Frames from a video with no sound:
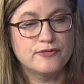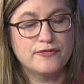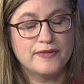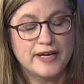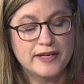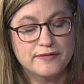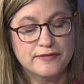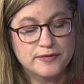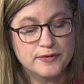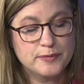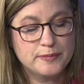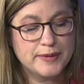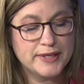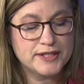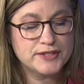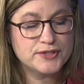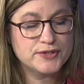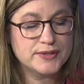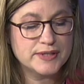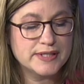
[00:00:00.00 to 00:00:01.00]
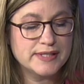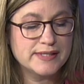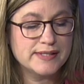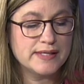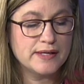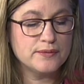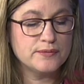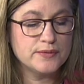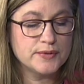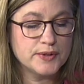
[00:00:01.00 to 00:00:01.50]
five food pantries
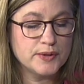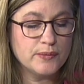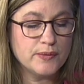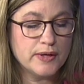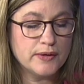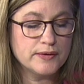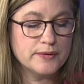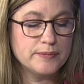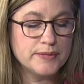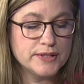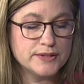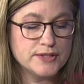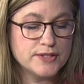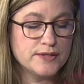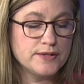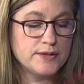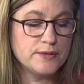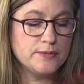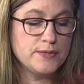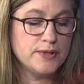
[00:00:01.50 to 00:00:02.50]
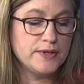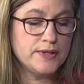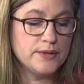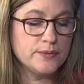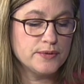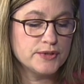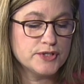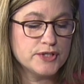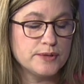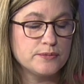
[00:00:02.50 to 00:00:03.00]
sound really welcoming to the community,
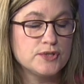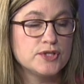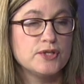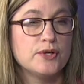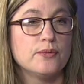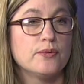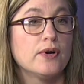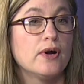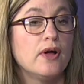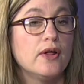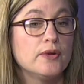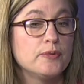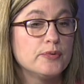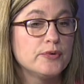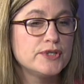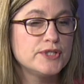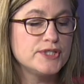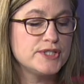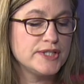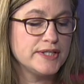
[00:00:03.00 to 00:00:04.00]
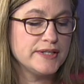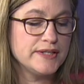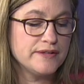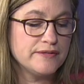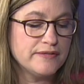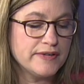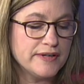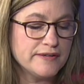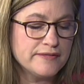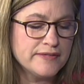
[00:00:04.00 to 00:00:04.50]
which I'm sure we're all
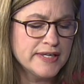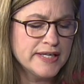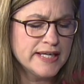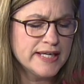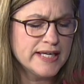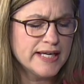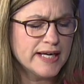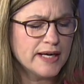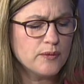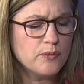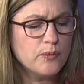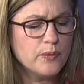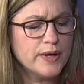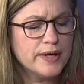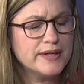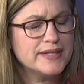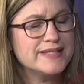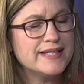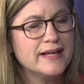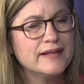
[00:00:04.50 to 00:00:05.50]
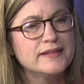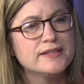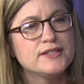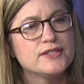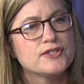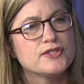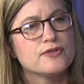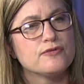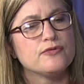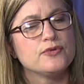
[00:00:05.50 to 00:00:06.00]
appreciative of. Where exactly
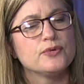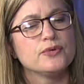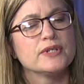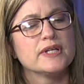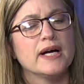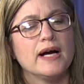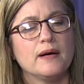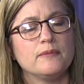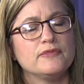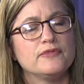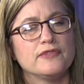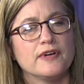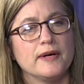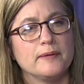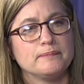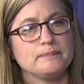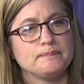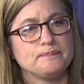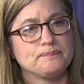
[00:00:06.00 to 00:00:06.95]
does the food come from?